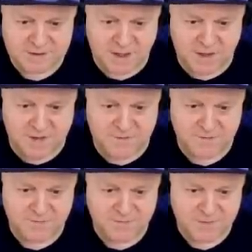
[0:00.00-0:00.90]
Darn it.
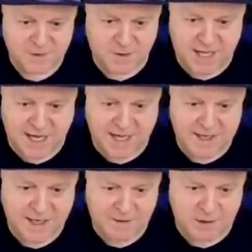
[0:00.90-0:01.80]
Okay,
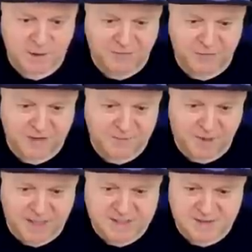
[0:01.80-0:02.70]
I want to go after the
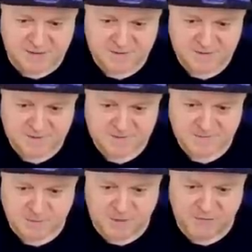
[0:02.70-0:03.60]
Imposter.
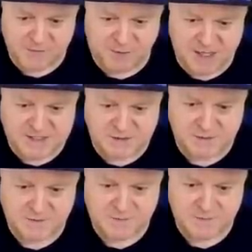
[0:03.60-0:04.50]
Go after the Imposter.
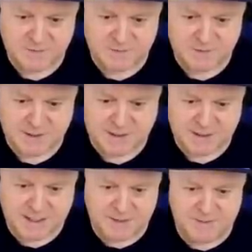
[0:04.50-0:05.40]

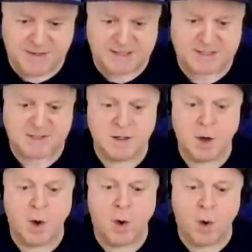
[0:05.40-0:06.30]
Get him in this.
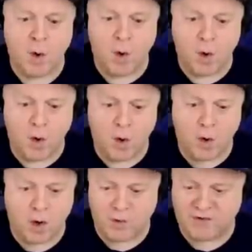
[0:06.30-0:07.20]

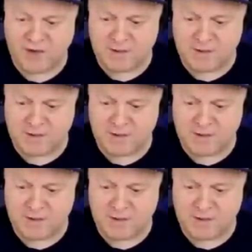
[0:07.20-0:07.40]
Oh, he's